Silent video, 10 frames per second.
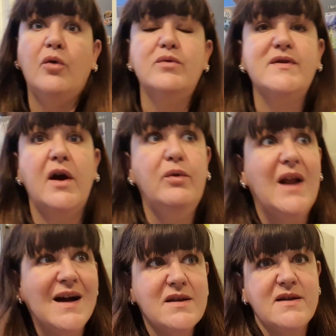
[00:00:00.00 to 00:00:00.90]
So
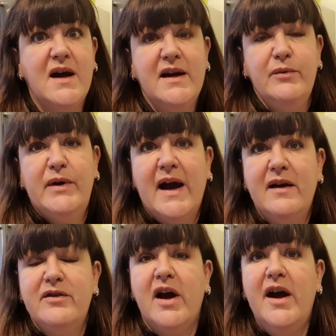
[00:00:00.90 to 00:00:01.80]
last night we
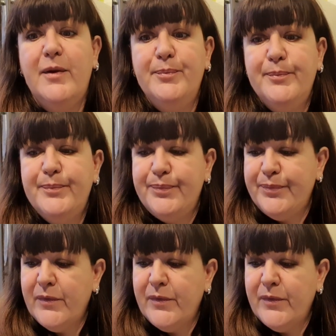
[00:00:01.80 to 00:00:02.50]
had an